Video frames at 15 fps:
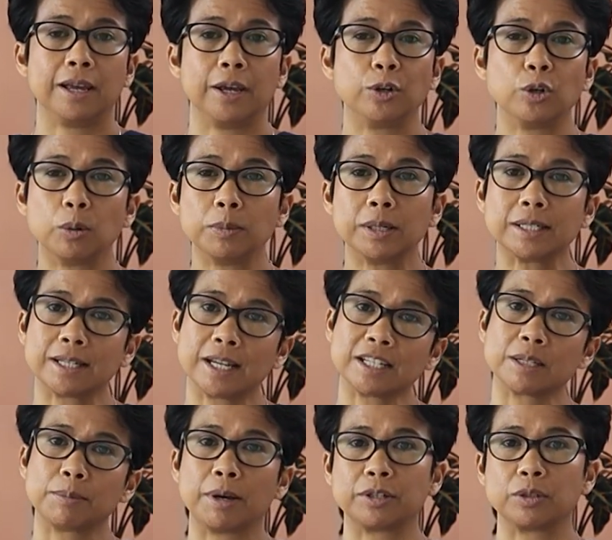It normally
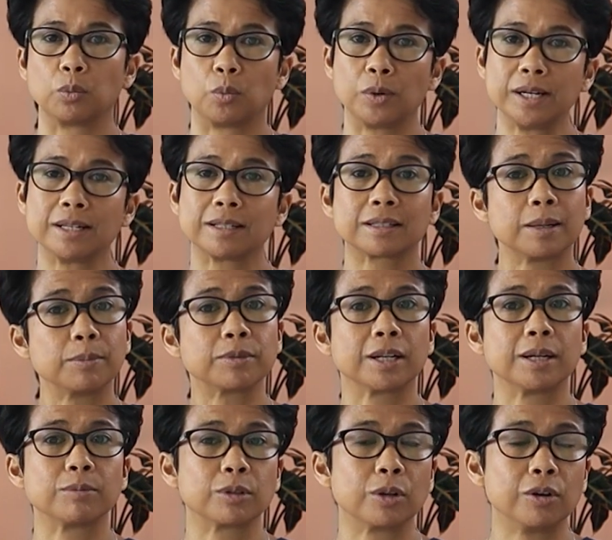takes about a week,
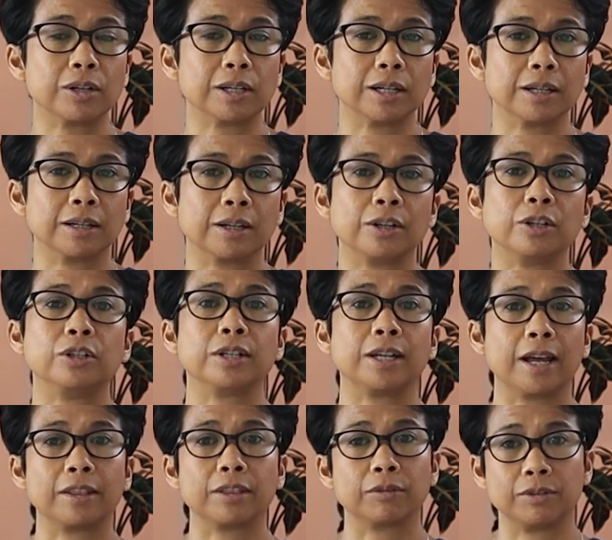sometimes longer, to
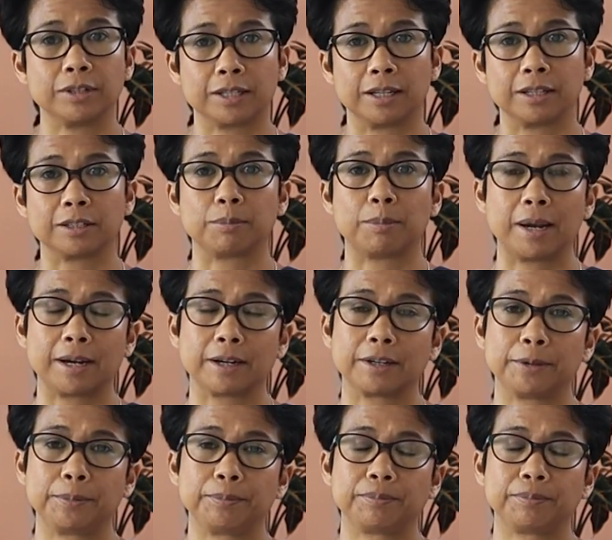get the results back.